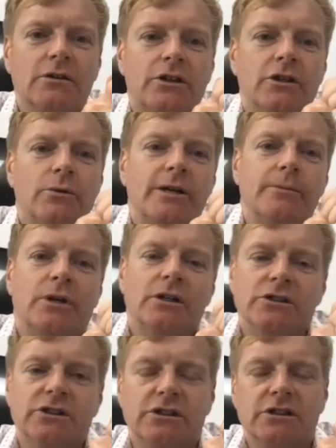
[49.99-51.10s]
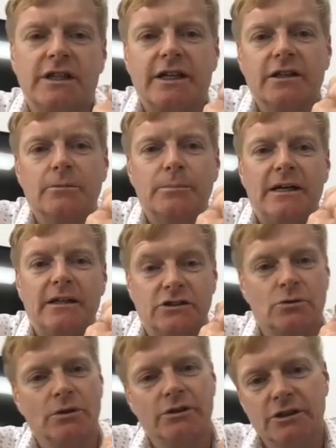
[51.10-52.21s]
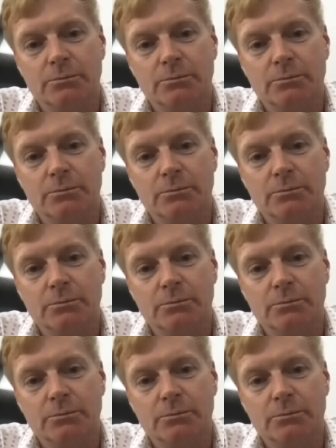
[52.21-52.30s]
QA process has taken about, that's quality